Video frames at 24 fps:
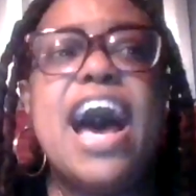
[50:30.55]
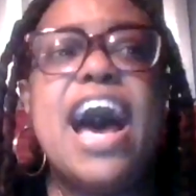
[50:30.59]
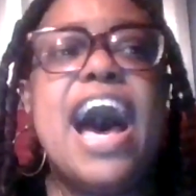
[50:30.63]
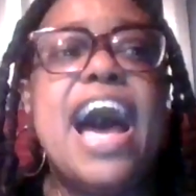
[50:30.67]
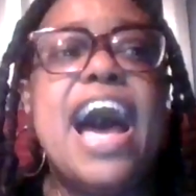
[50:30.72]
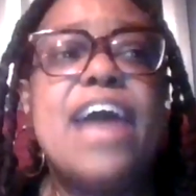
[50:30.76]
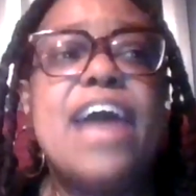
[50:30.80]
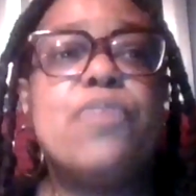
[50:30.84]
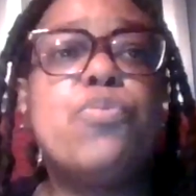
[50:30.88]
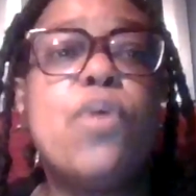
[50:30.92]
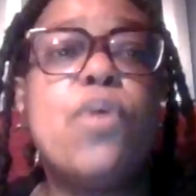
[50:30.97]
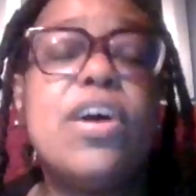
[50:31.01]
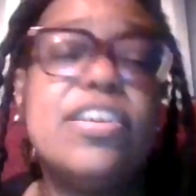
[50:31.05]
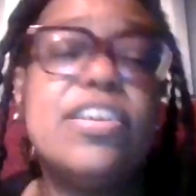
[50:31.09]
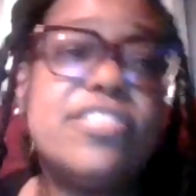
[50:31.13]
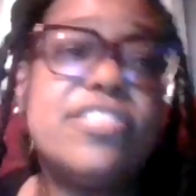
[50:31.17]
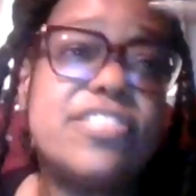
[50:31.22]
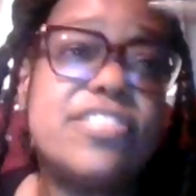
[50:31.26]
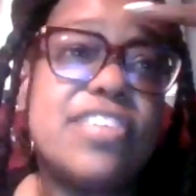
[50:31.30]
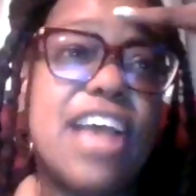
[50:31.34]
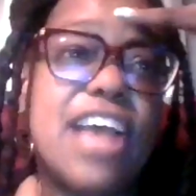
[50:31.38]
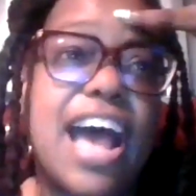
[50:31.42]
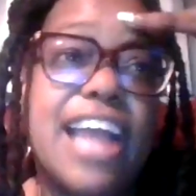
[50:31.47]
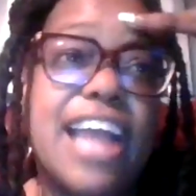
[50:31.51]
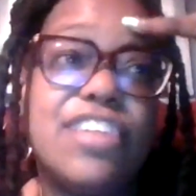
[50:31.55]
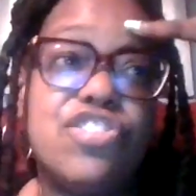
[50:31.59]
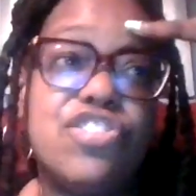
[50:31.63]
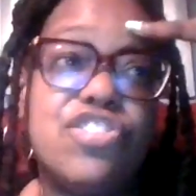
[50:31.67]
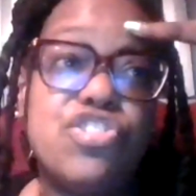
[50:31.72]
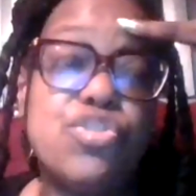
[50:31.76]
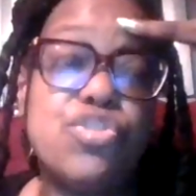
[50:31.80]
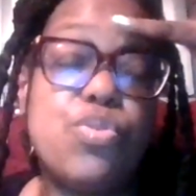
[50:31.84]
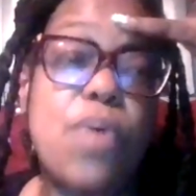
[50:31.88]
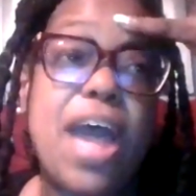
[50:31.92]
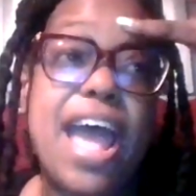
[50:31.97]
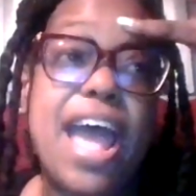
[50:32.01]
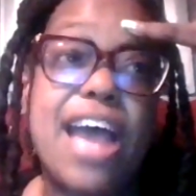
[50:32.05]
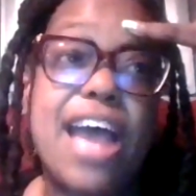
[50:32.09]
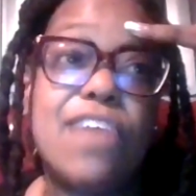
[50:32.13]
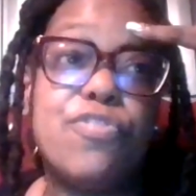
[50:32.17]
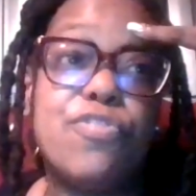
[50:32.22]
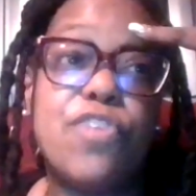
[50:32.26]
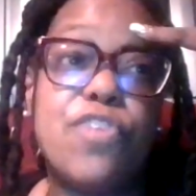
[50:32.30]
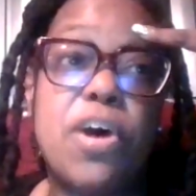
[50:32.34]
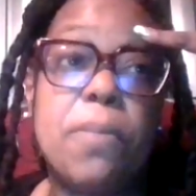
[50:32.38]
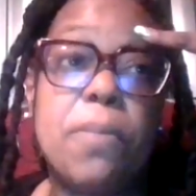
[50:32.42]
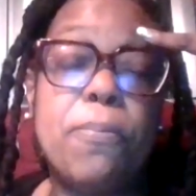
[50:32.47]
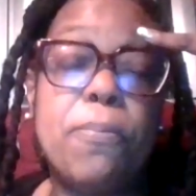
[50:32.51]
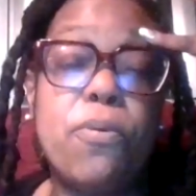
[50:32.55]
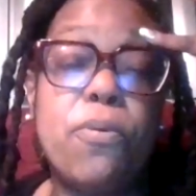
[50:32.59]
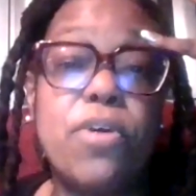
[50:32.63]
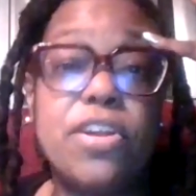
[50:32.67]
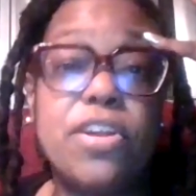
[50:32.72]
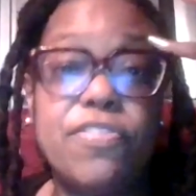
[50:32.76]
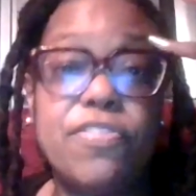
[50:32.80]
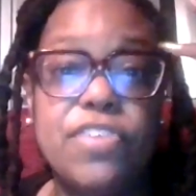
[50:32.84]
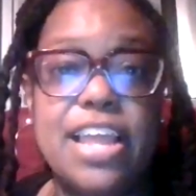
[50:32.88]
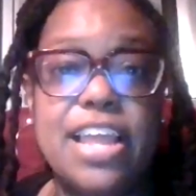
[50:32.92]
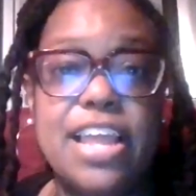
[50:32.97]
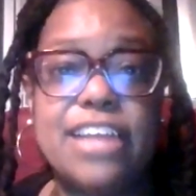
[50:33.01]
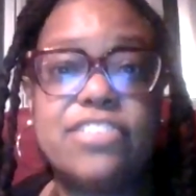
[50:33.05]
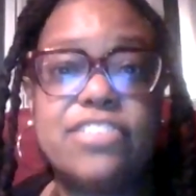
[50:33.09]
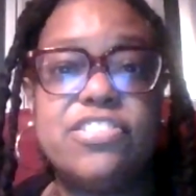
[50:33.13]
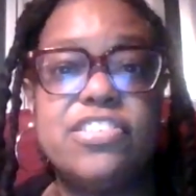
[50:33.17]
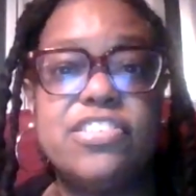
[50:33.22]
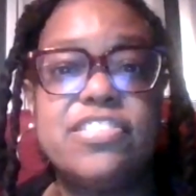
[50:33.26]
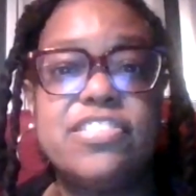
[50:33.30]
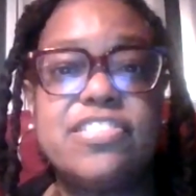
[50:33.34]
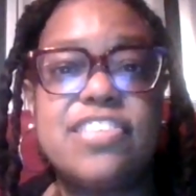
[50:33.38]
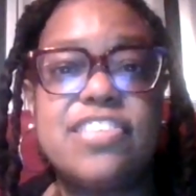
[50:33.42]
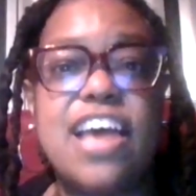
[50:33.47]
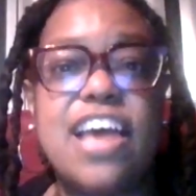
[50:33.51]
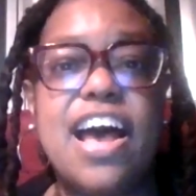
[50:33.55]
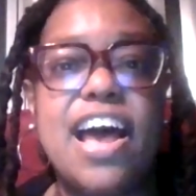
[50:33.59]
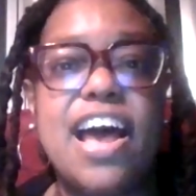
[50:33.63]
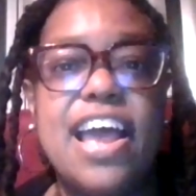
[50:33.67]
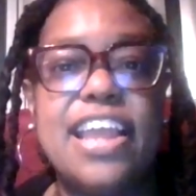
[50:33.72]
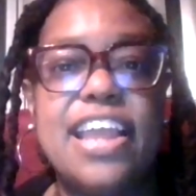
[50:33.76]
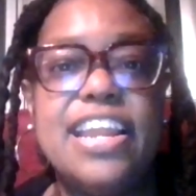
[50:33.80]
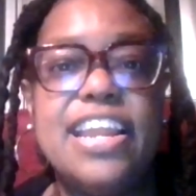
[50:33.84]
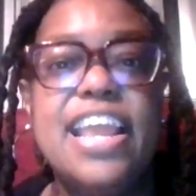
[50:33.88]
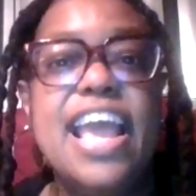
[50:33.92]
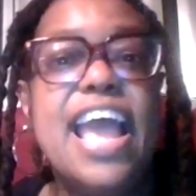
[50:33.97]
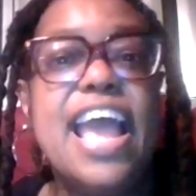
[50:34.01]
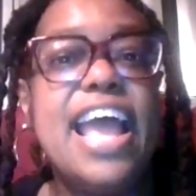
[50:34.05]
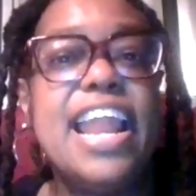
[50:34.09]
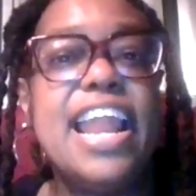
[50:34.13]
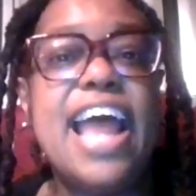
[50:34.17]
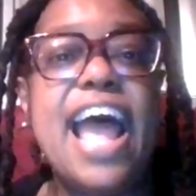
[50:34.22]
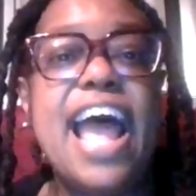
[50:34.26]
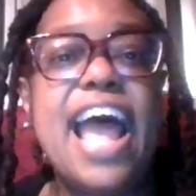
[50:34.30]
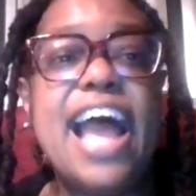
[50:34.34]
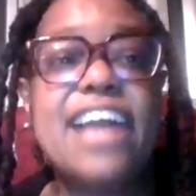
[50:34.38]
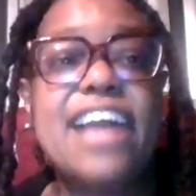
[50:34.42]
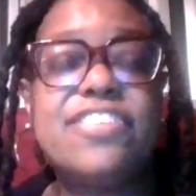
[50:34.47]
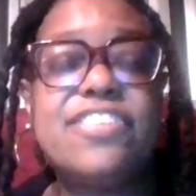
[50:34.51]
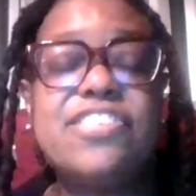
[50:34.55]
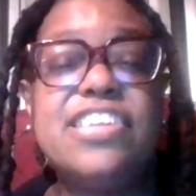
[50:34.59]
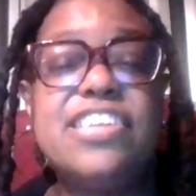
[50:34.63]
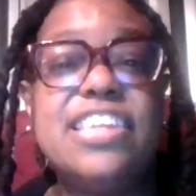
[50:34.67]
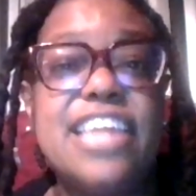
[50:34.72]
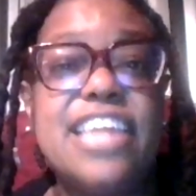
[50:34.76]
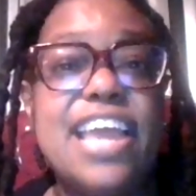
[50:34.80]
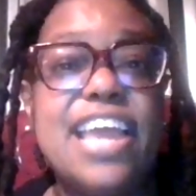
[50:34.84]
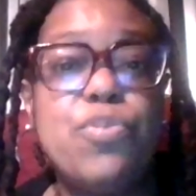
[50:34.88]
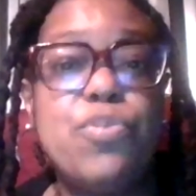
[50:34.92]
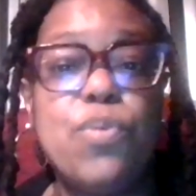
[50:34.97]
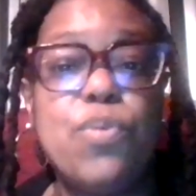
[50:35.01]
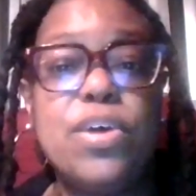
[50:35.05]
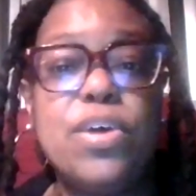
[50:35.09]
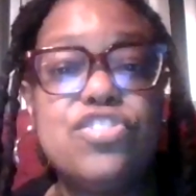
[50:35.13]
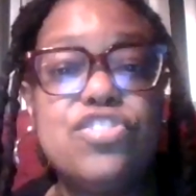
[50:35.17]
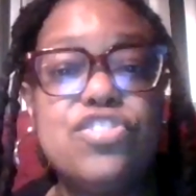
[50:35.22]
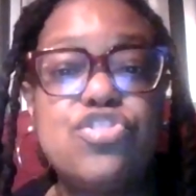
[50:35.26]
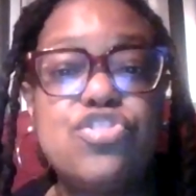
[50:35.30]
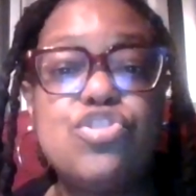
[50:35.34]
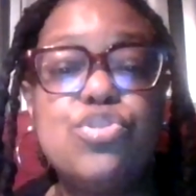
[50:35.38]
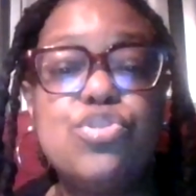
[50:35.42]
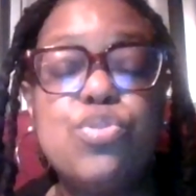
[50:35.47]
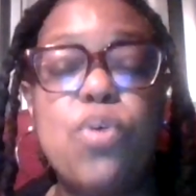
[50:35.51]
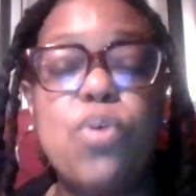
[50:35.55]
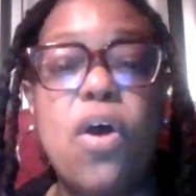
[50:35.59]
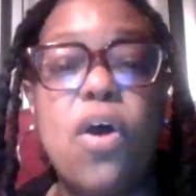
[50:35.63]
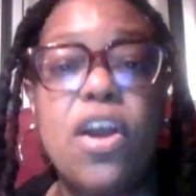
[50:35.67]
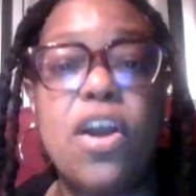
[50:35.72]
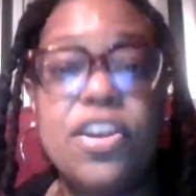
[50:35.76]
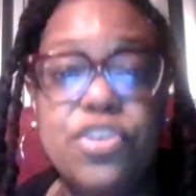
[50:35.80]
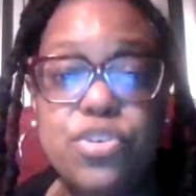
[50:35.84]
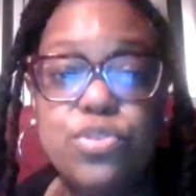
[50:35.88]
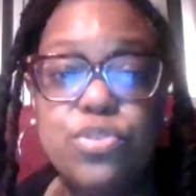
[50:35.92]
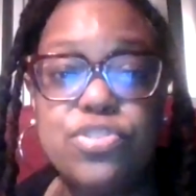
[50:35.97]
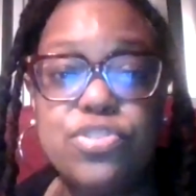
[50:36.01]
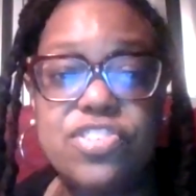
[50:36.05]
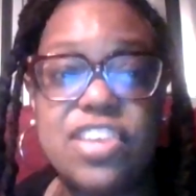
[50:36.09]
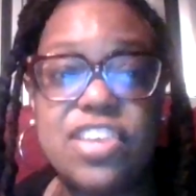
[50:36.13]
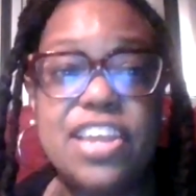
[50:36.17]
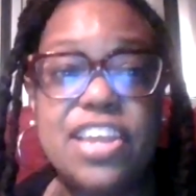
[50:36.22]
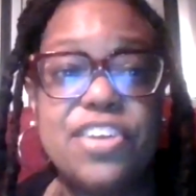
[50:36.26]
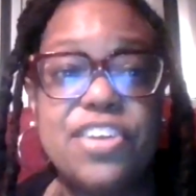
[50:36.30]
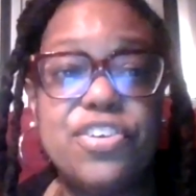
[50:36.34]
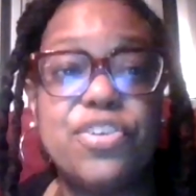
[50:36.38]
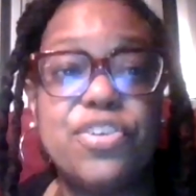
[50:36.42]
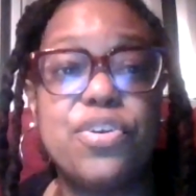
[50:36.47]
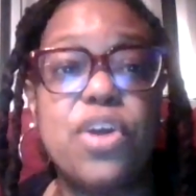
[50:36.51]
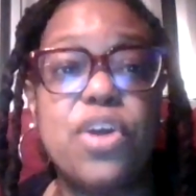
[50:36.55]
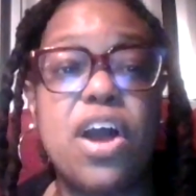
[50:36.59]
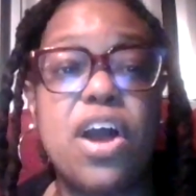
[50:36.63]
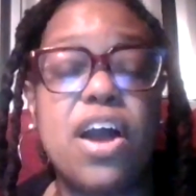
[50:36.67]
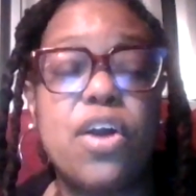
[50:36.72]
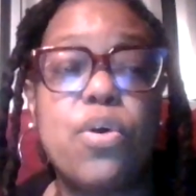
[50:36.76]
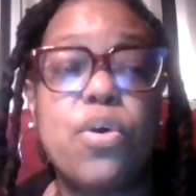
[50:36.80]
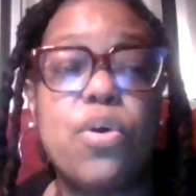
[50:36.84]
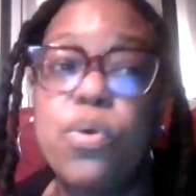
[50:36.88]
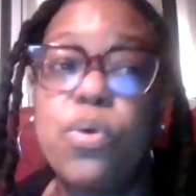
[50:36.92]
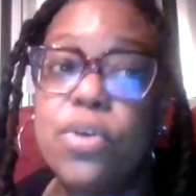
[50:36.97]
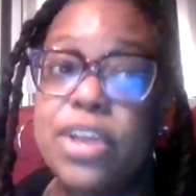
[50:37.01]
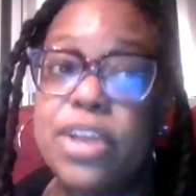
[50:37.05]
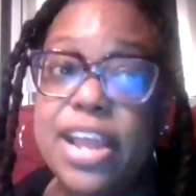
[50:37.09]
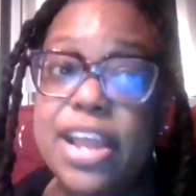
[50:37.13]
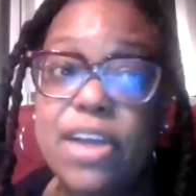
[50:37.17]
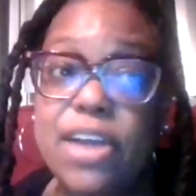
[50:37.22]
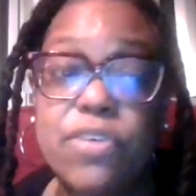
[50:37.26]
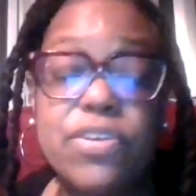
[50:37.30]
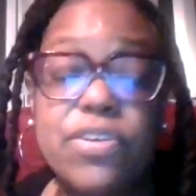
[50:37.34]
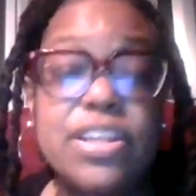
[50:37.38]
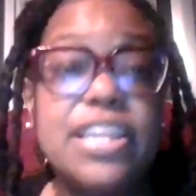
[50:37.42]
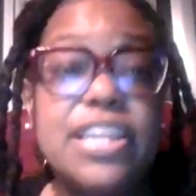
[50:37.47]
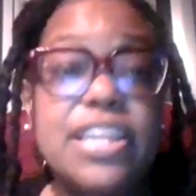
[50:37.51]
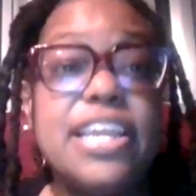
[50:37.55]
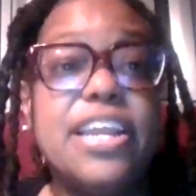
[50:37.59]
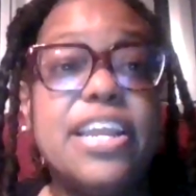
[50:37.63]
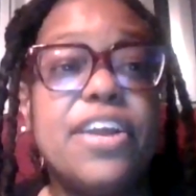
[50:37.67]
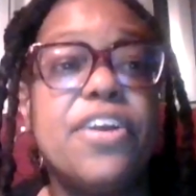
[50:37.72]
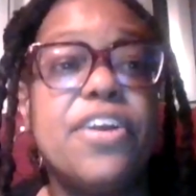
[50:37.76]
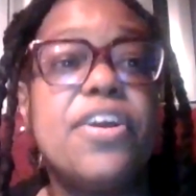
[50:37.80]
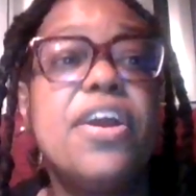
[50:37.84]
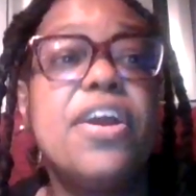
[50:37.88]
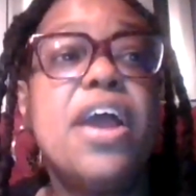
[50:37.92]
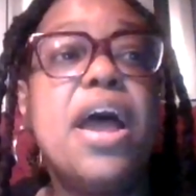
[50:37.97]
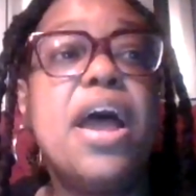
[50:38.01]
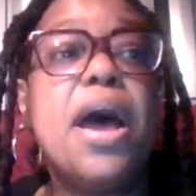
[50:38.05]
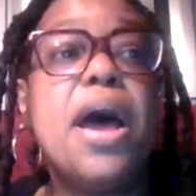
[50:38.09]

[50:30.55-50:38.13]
I do have a Board of Elections sign, and I actually lent one to our new Senator Cordell Clear.